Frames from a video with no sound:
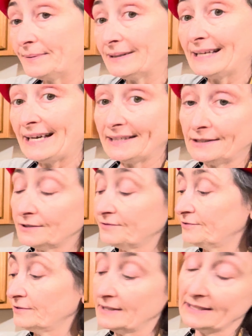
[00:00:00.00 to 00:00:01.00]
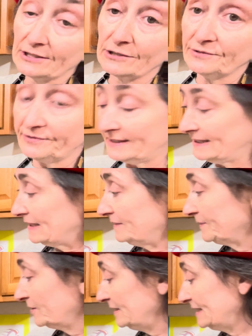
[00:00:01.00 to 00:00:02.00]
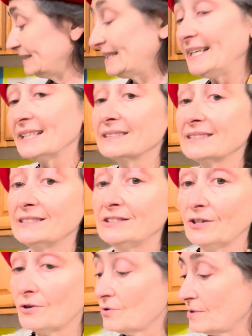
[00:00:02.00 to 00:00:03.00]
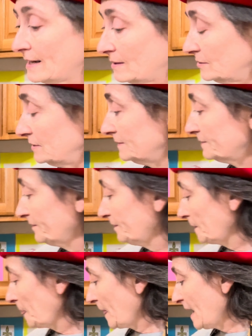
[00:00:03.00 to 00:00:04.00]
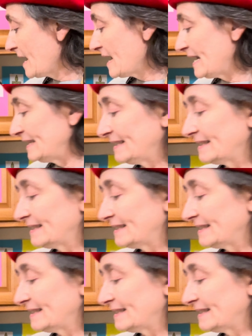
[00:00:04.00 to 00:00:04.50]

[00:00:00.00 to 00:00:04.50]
platter for the surface, I'm going to take the dough out, and